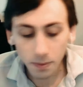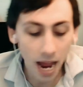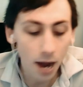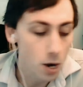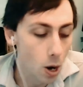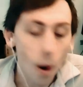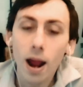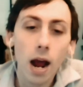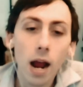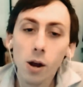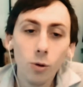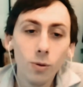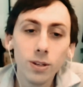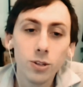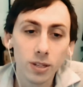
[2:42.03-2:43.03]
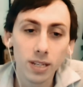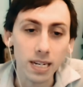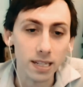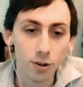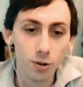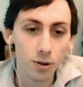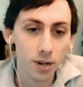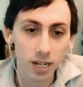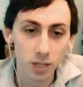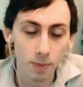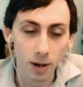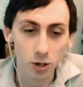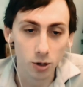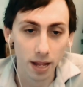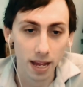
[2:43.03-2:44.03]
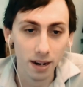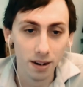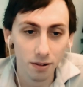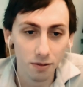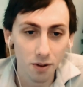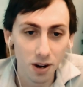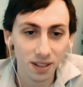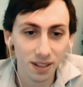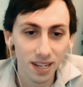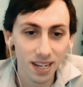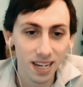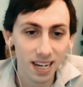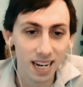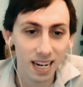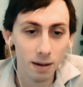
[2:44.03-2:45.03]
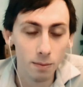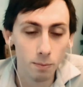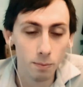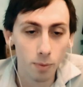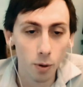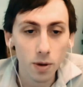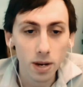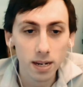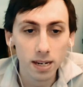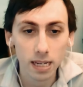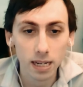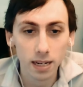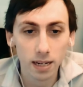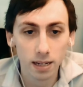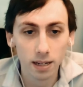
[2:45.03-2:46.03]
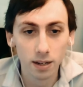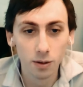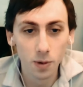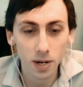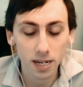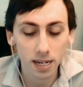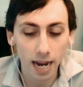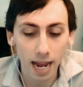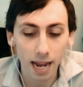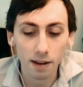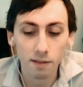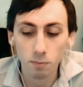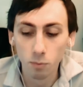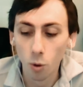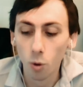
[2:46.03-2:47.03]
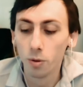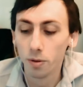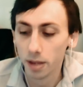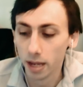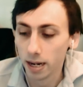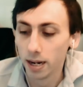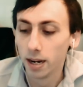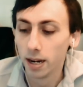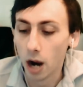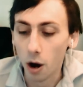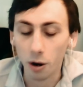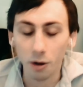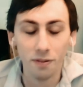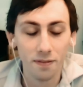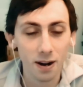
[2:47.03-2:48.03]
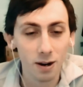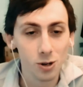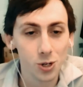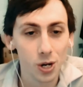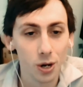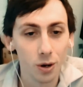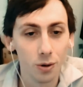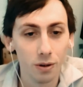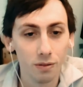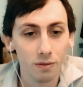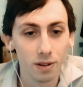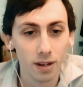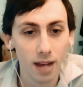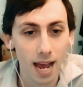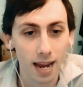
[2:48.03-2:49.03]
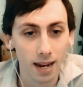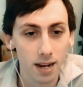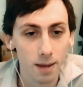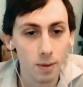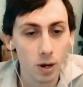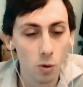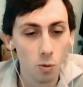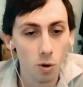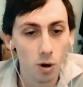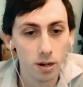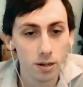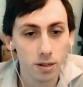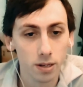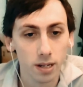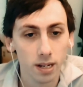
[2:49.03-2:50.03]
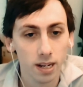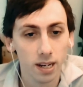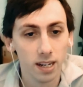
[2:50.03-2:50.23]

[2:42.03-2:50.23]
I don't know. I always just considered it special ed, frankly. But we did have more than our fair share of academic awards.